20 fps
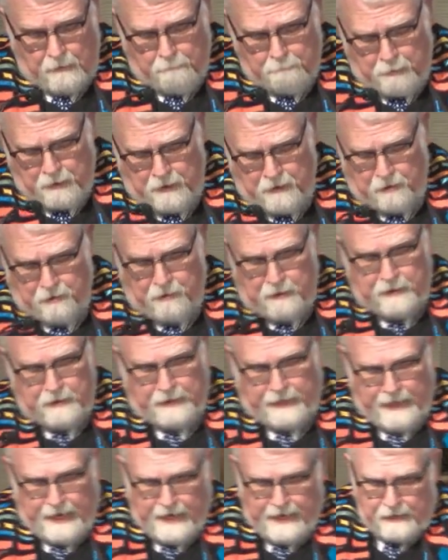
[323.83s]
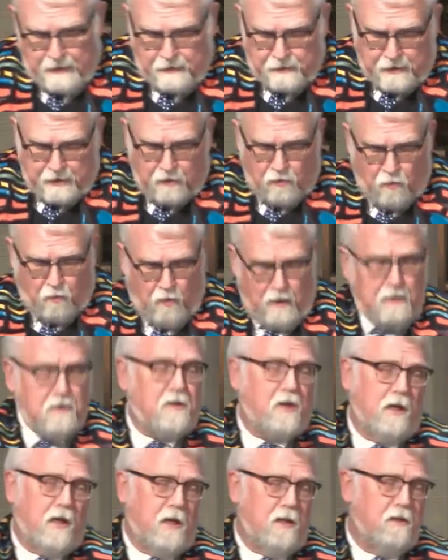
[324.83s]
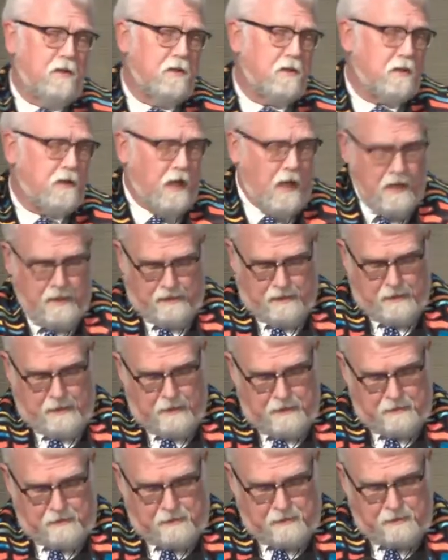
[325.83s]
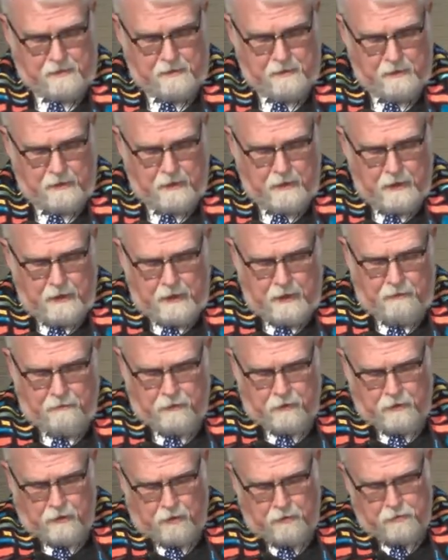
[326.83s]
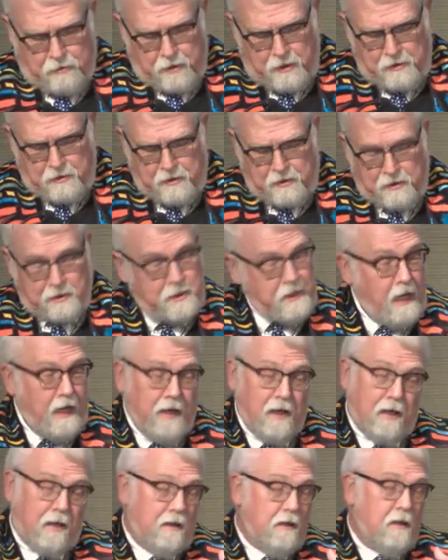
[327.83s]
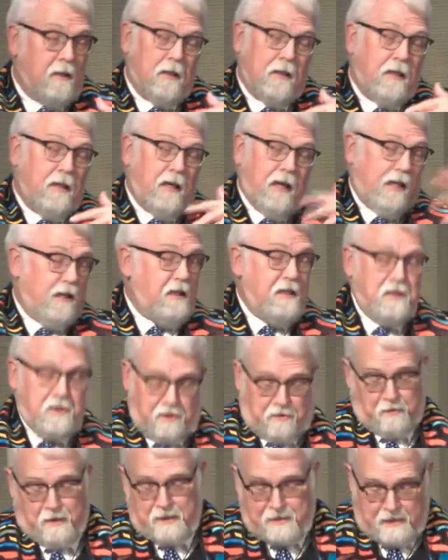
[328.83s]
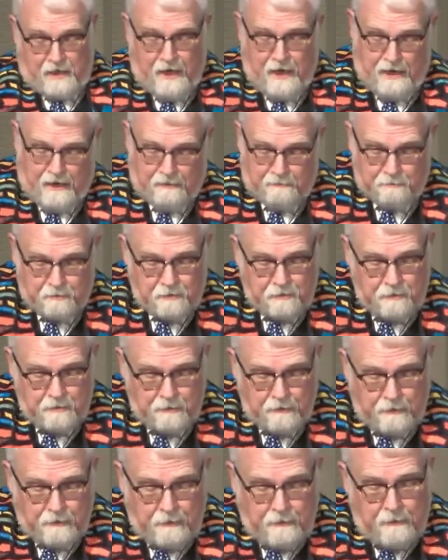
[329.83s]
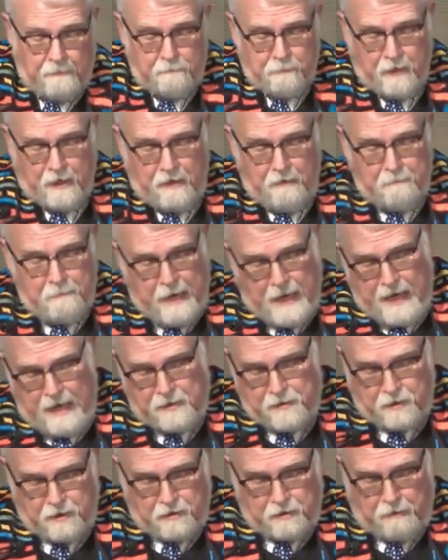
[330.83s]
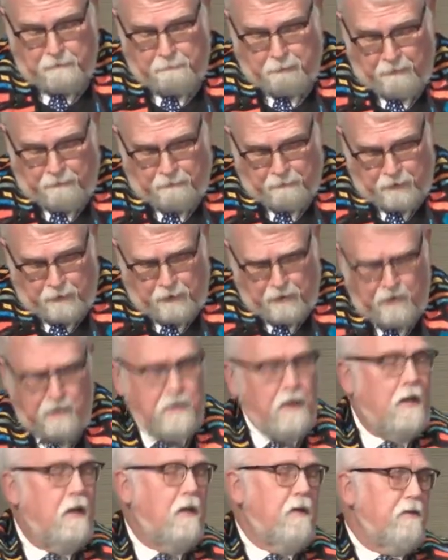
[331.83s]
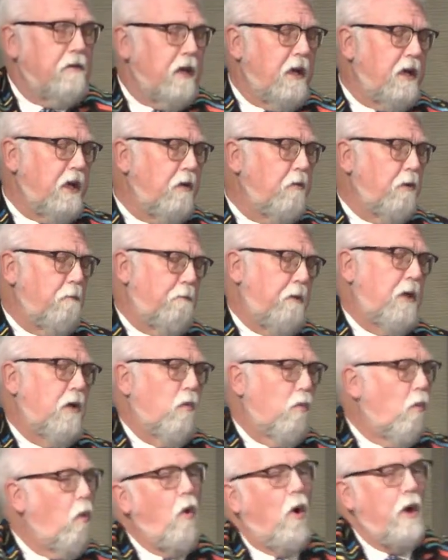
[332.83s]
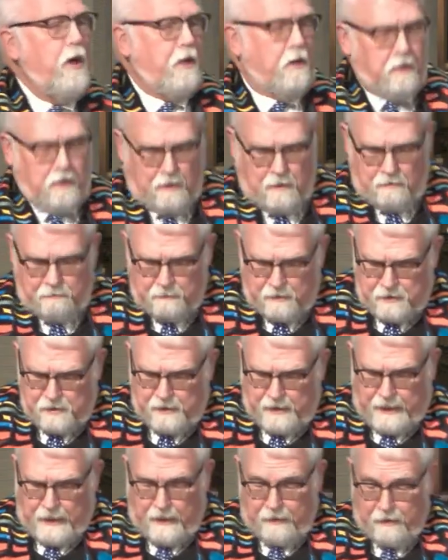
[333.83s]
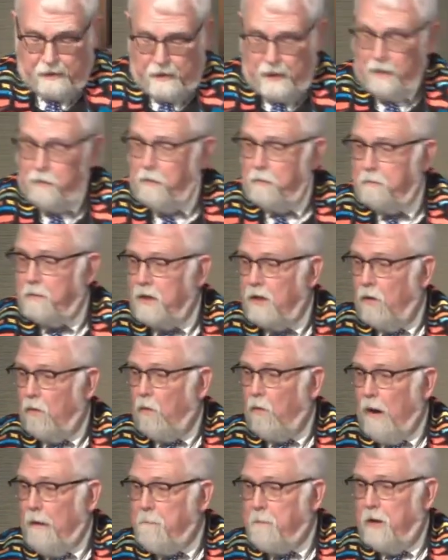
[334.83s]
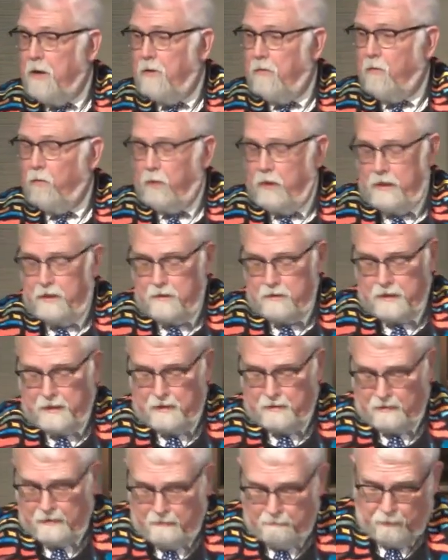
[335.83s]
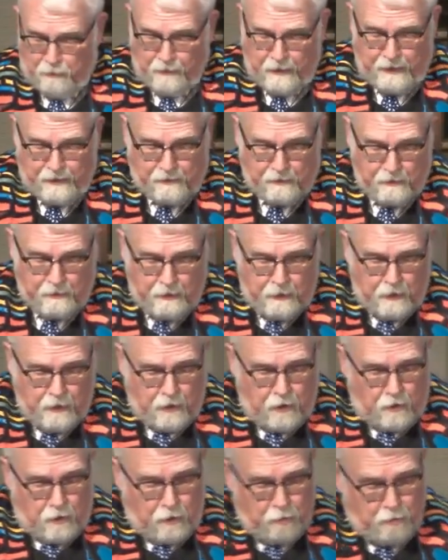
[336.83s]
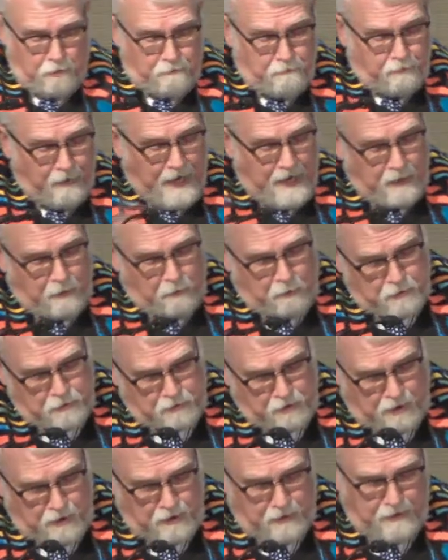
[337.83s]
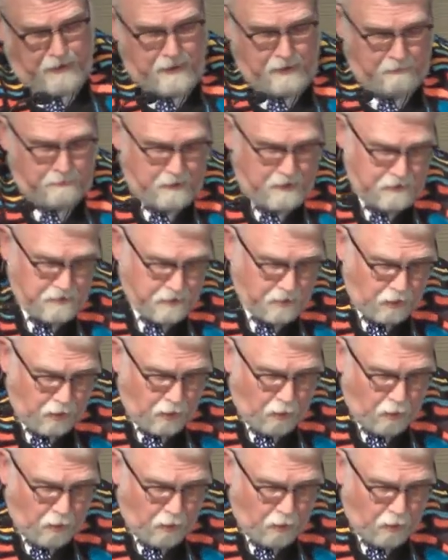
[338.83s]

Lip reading: Peter and the gang didn't want to understand this, even though Jesus said it at least three times. They imagined and preferred that he would be a warrior Messiah, that he would be a weapon-wielding liberator who would vanquish all their enemies,